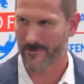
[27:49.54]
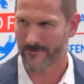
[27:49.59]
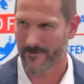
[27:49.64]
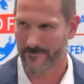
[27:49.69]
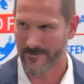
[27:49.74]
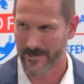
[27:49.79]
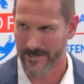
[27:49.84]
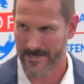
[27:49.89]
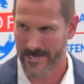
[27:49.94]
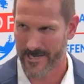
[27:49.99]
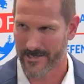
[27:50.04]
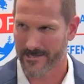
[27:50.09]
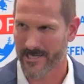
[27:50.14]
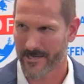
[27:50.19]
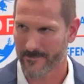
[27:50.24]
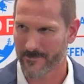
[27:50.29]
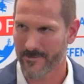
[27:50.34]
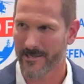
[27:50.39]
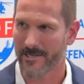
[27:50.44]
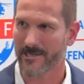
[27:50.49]
of a vignette
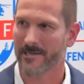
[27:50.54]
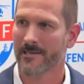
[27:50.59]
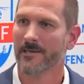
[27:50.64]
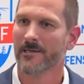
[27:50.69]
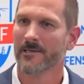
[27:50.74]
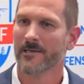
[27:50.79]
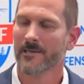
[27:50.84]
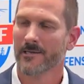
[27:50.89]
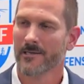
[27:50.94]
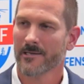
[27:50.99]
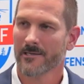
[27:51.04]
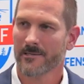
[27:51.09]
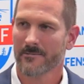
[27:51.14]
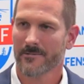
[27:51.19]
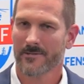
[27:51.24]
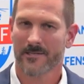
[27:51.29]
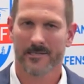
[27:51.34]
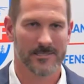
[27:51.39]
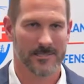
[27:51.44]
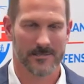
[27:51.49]
type thing,
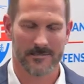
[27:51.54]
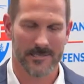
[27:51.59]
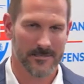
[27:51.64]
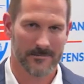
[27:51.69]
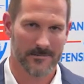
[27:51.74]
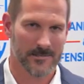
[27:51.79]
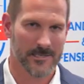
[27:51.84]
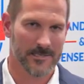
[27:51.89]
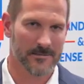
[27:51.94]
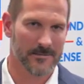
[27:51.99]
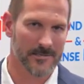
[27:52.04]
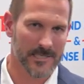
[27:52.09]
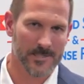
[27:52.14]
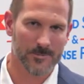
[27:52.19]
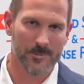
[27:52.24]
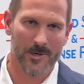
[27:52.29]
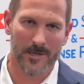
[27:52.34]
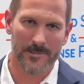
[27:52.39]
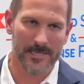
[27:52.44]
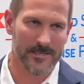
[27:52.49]
because
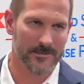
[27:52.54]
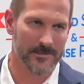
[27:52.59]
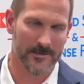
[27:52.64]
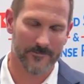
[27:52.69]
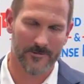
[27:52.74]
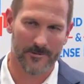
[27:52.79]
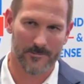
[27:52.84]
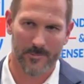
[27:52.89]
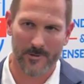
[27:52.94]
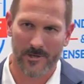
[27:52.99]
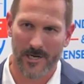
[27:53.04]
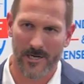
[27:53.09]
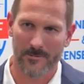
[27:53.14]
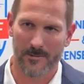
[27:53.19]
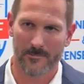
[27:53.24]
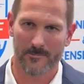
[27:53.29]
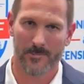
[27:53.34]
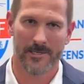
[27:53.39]
that's probably a different problem.